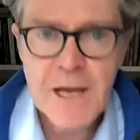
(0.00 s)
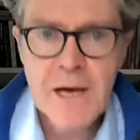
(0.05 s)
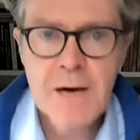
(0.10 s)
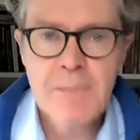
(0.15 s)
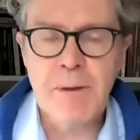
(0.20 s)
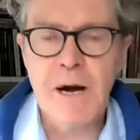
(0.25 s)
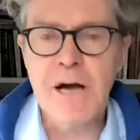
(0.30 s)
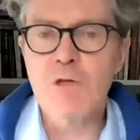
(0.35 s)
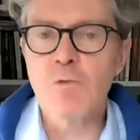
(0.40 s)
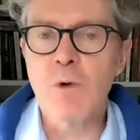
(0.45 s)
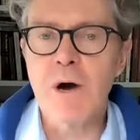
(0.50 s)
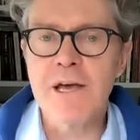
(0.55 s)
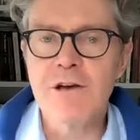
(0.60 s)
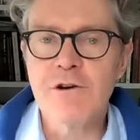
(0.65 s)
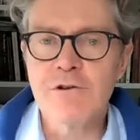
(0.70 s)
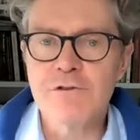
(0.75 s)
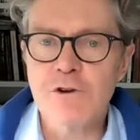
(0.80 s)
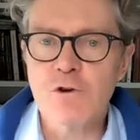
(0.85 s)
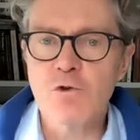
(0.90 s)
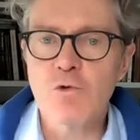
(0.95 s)
By the way,
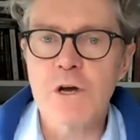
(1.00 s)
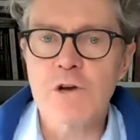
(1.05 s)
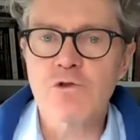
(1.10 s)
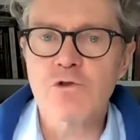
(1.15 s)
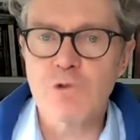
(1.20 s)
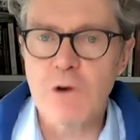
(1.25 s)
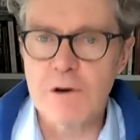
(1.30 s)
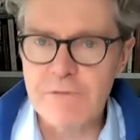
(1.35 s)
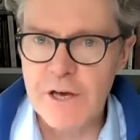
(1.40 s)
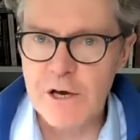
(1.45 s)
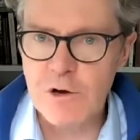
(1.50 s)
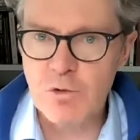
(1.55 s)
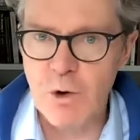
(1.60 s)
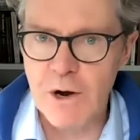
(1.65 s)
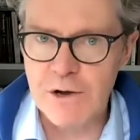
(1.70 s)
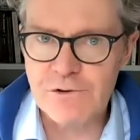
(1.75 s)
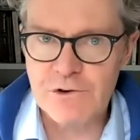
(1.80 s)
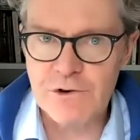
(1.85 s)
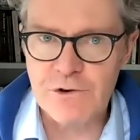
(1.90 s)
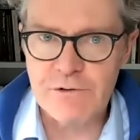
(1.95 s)
here's a quick trivia
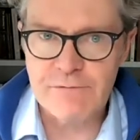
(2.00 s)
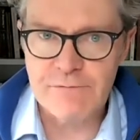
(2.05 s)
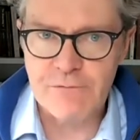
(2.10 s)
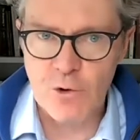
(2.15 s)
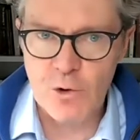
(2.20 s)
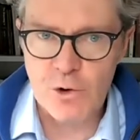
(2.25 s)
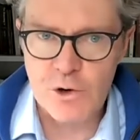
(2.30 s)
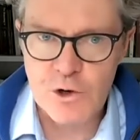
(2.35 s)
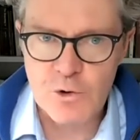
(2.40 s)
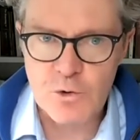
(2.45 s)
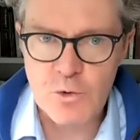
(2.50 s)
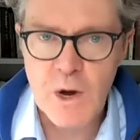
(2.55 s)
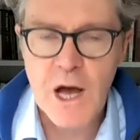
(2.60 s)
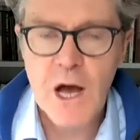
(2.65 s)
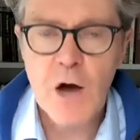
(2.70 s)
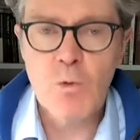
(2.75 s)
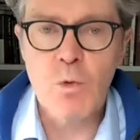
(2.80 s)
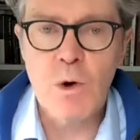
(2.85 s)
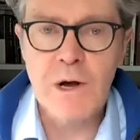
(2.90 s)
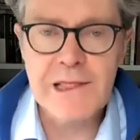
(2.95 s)
question for you.
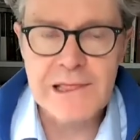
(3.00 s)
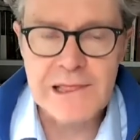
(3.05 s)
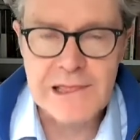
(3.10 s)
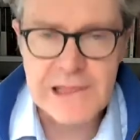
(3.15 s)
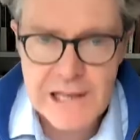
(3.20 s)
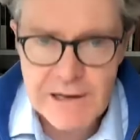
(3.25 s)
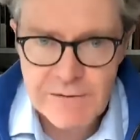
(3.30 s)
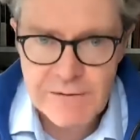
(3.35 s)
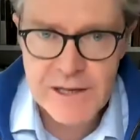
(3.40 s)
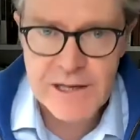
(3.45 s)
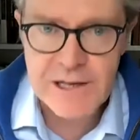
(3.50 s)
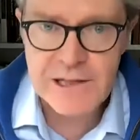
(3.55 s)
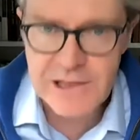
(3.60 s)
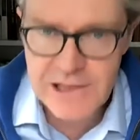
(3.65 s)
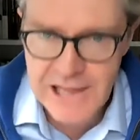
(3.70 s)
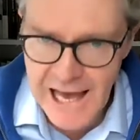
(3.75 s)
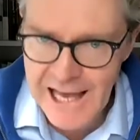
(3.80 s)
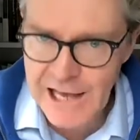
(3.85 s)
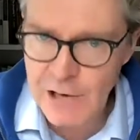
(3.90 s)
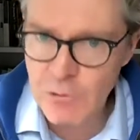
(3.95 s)
What living
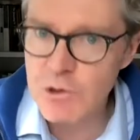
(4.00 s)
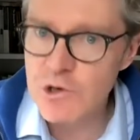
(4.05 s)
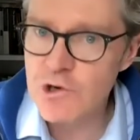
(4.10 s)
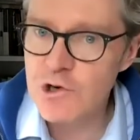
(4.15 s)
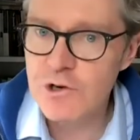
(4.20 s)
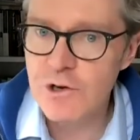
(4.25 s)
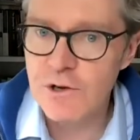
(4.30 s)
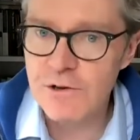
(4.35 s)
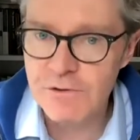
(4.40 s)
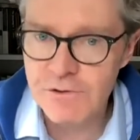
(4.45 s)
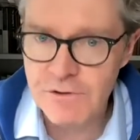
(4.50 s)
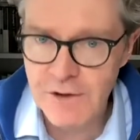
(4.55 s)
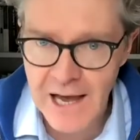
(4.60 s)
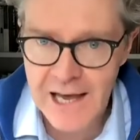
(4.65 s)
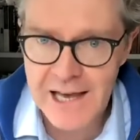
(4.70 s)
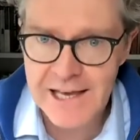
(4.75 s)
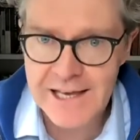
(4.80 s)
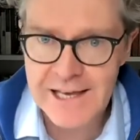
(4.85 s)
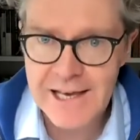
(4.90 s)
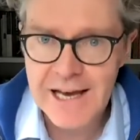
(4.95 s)
language
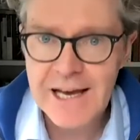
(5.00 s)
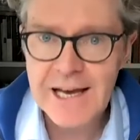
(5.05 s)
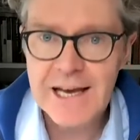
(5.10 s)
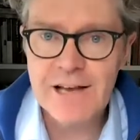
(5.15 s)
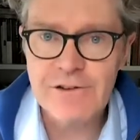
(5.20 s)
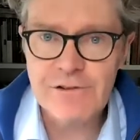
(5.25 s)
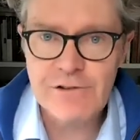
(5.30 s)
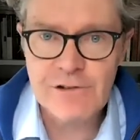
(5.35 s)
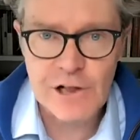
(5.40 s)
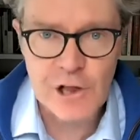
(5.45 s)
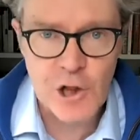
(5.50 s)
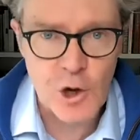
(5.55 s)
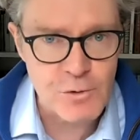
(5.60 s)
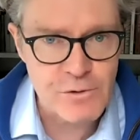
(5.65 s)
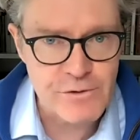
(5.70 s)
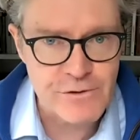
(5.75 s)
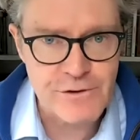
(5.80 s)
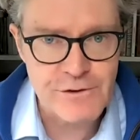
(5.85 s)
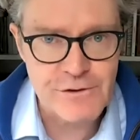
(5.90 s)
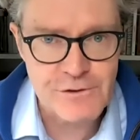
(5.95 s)
today is
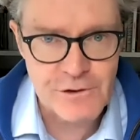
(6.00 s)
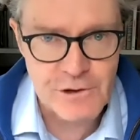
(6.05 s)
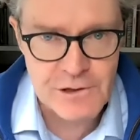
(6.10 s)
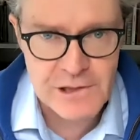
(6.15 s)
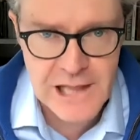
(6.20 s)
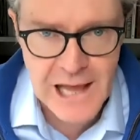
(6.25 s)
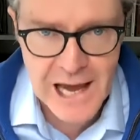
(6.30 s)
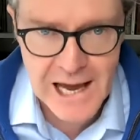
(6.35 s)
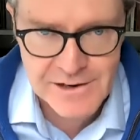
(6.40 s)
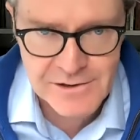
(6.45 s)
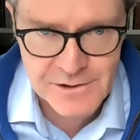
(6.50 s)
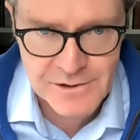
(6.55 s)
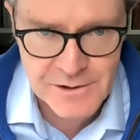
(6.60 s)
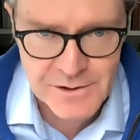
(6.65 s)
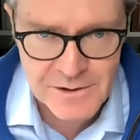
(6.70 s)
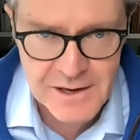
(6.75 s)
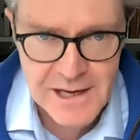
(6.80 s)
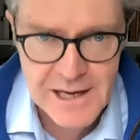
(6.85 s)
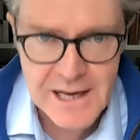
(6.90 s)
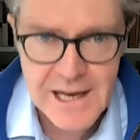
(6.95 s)
closest to Latin?
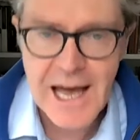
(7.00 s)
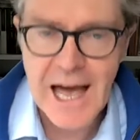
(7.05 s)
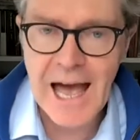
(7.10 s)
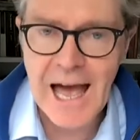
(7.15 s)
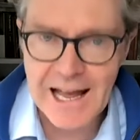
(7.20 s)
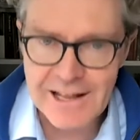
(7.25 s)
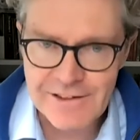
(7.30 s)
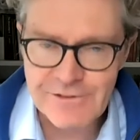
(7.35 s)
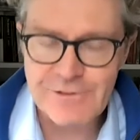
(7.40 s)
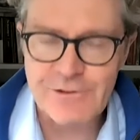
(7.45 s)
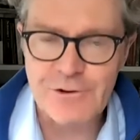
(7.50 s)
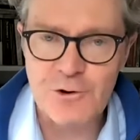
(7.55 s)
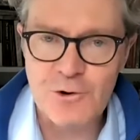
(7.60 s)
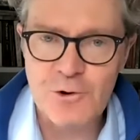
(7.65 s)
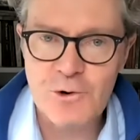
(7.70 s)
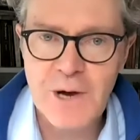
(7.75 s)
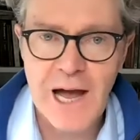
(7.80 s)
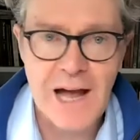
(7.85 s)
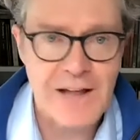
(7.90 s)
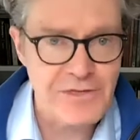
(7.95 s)

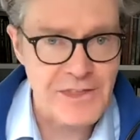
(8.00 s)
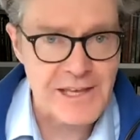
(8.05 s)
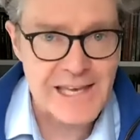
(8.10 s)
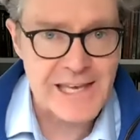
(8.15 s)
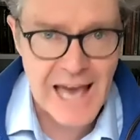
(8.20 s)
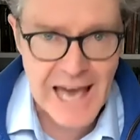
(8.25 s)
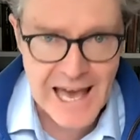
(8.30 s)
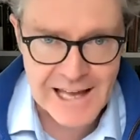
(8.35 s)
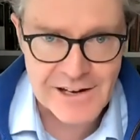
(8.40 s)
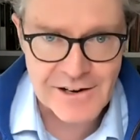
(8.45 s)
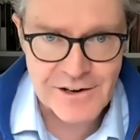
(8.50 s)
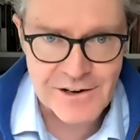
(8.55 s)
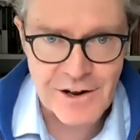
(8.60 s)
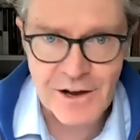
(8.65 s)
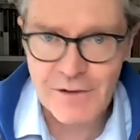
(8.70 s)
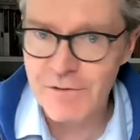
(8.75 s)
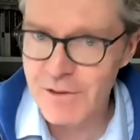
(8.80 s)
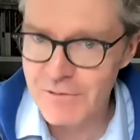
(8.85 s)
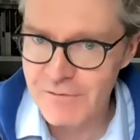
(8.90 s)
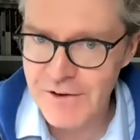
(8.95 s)
Answer at the end
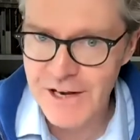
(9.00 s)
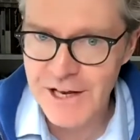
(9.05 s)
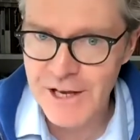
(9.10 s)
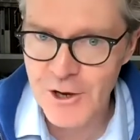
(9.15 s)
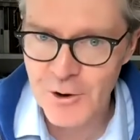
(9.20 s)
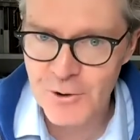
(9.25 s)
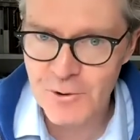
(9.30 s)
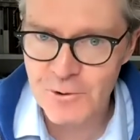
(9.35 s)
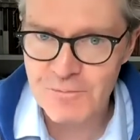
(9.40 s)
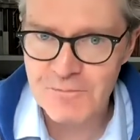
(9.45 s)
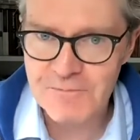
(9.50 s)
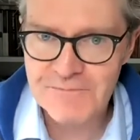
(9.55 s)
of the video.